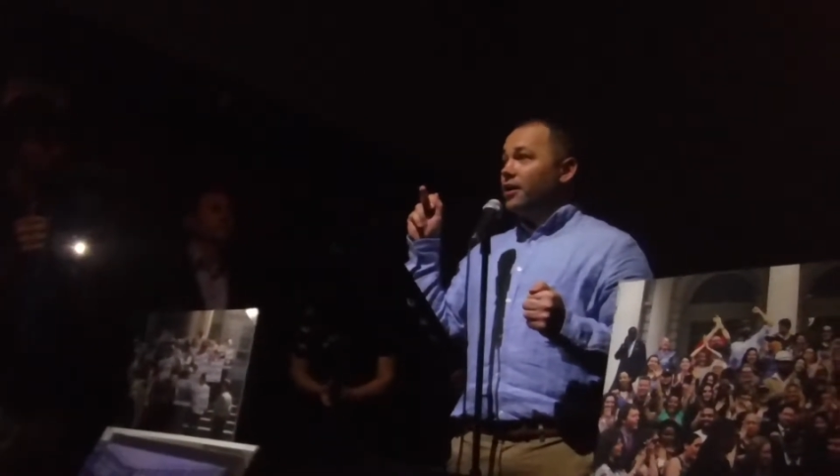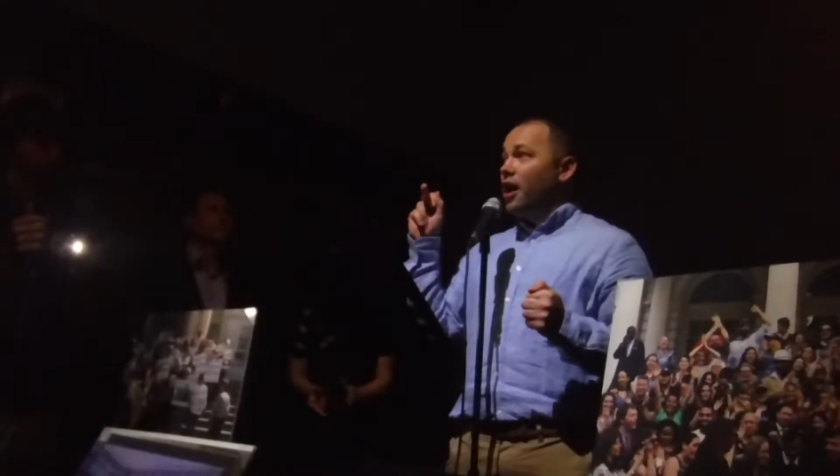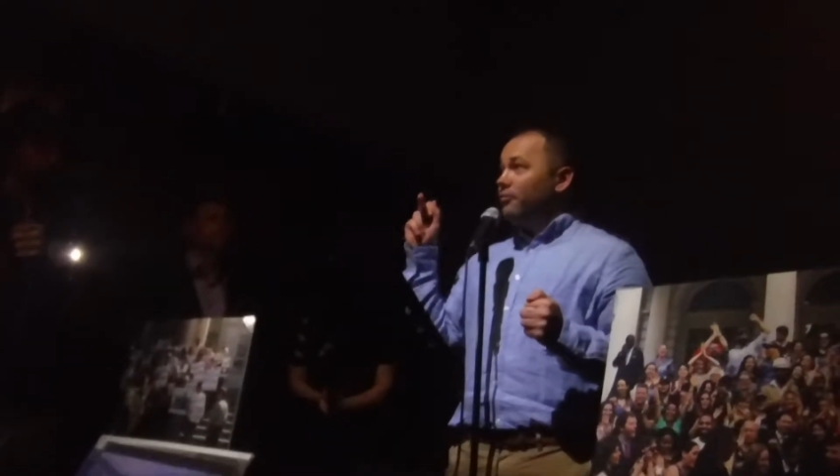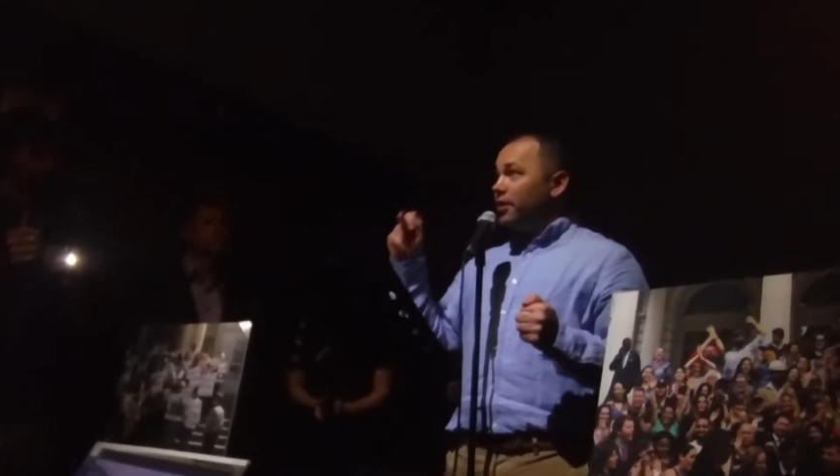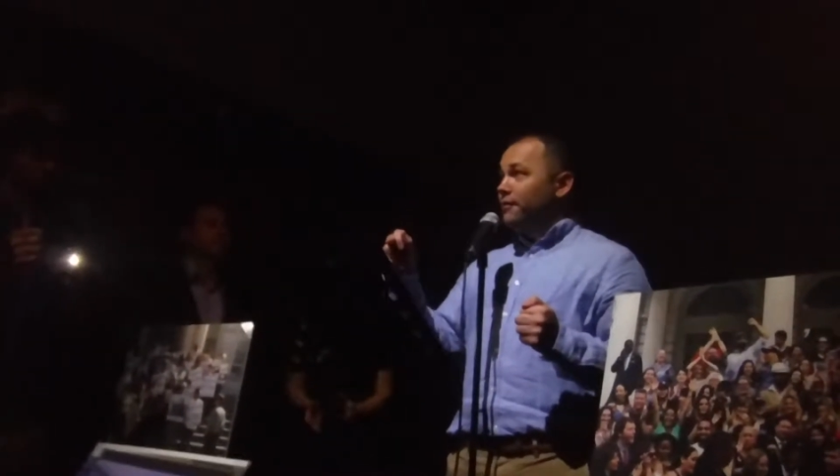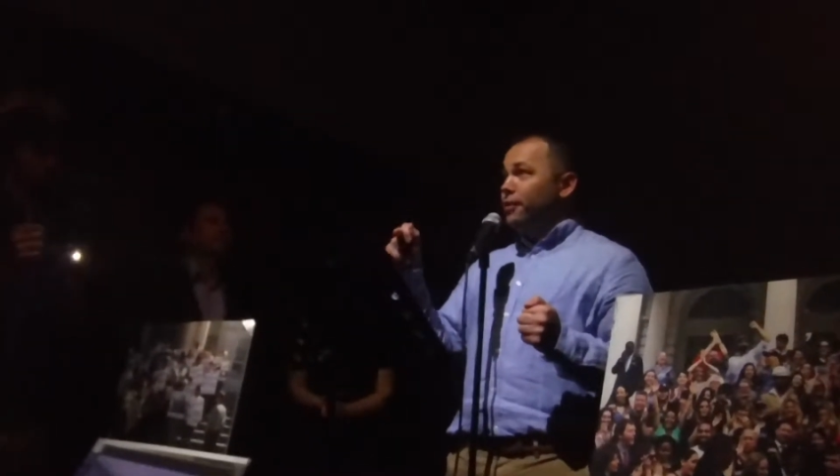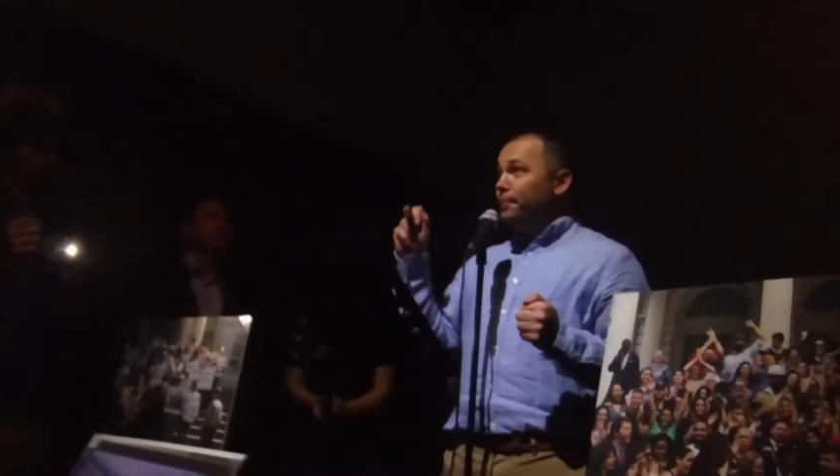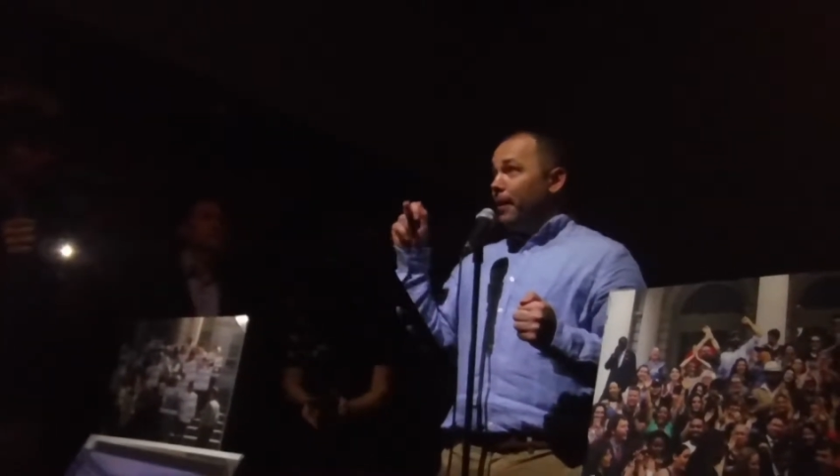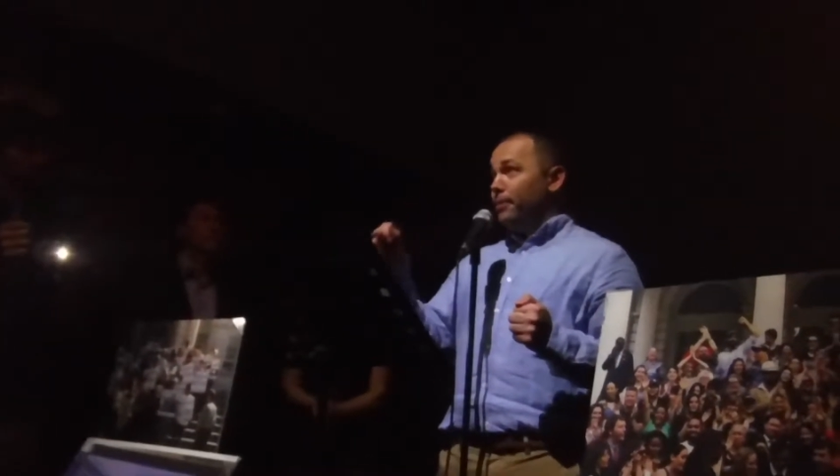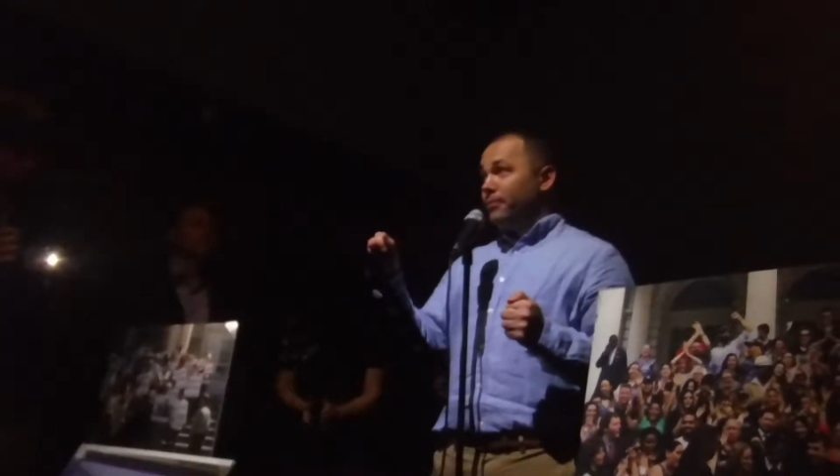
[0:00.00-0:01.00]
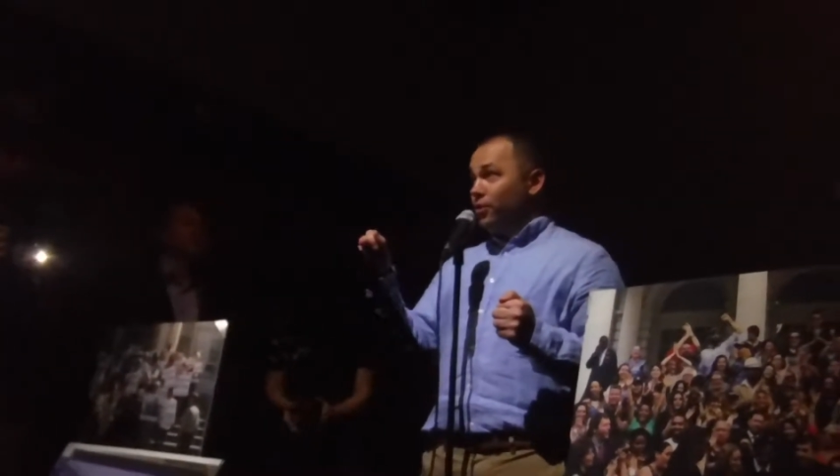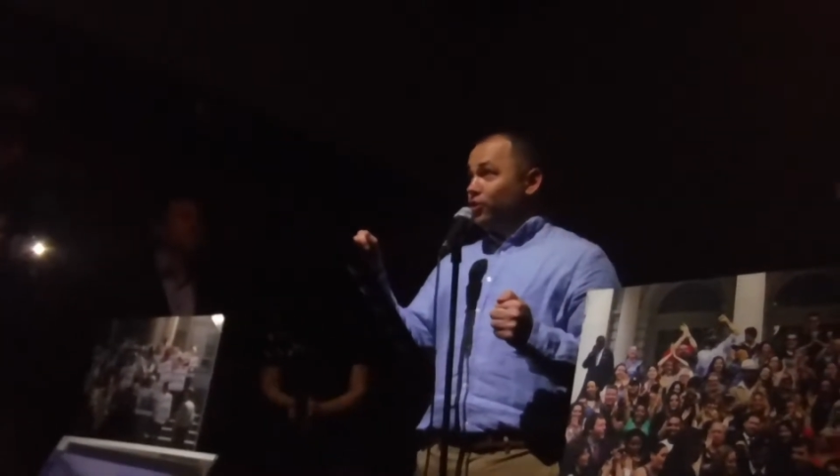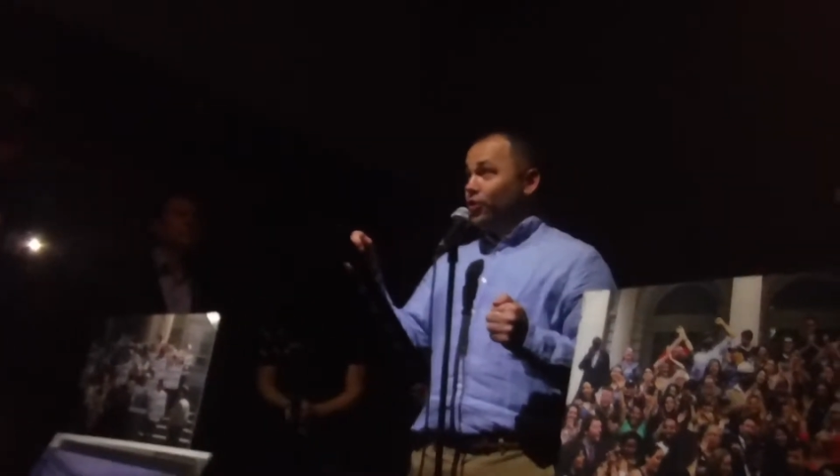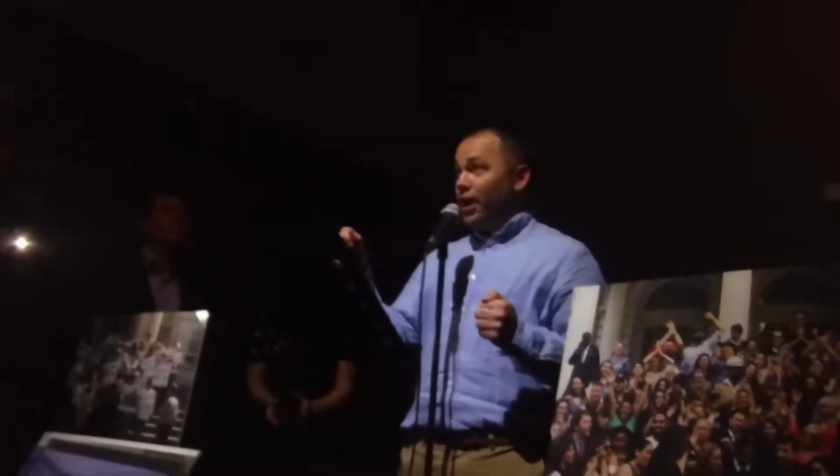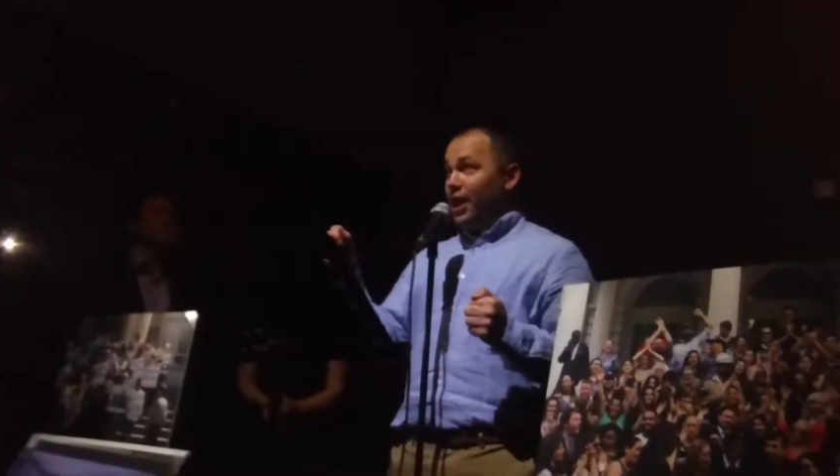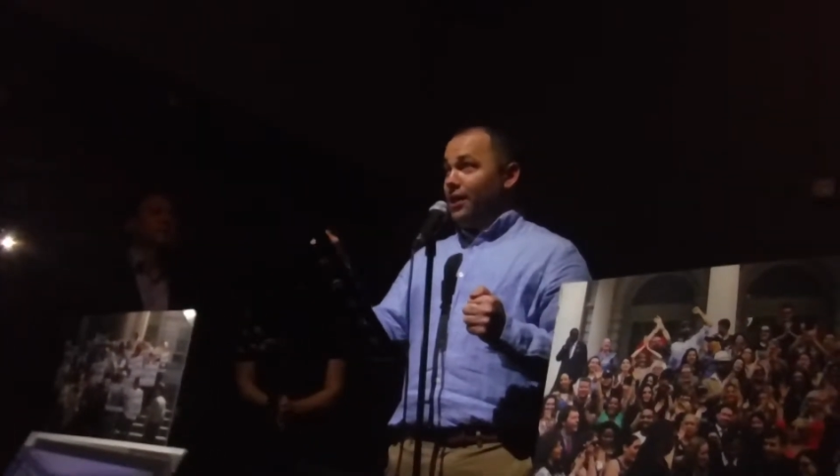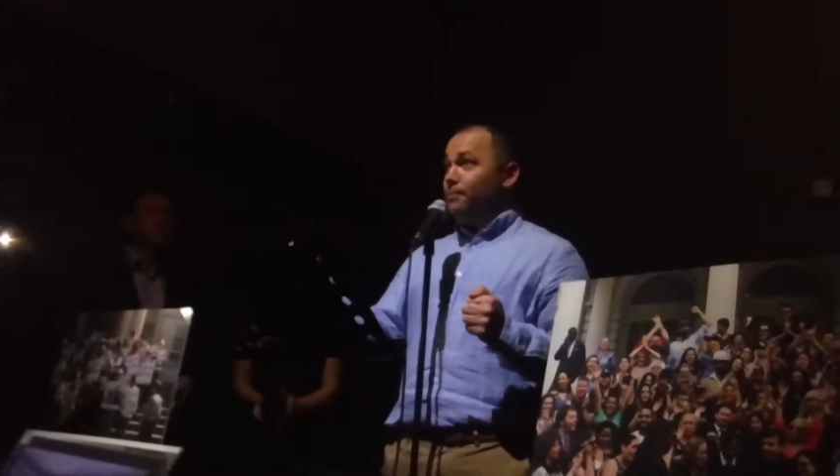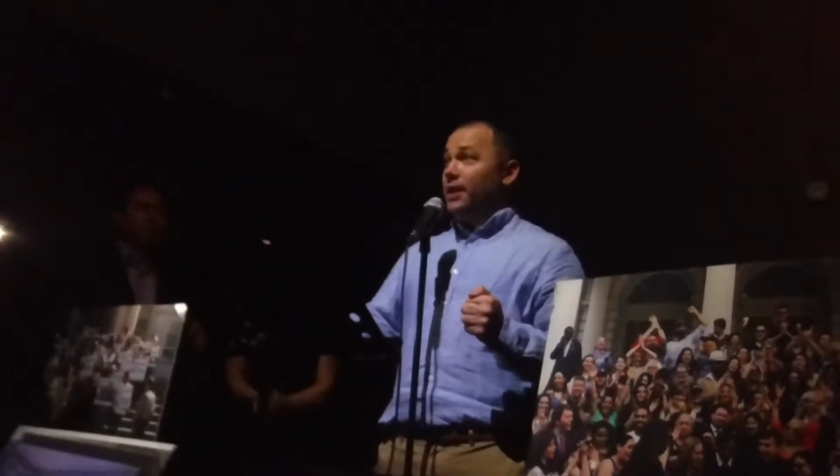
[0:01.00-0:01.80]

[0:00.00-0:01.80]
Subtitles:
got rid of the popular code,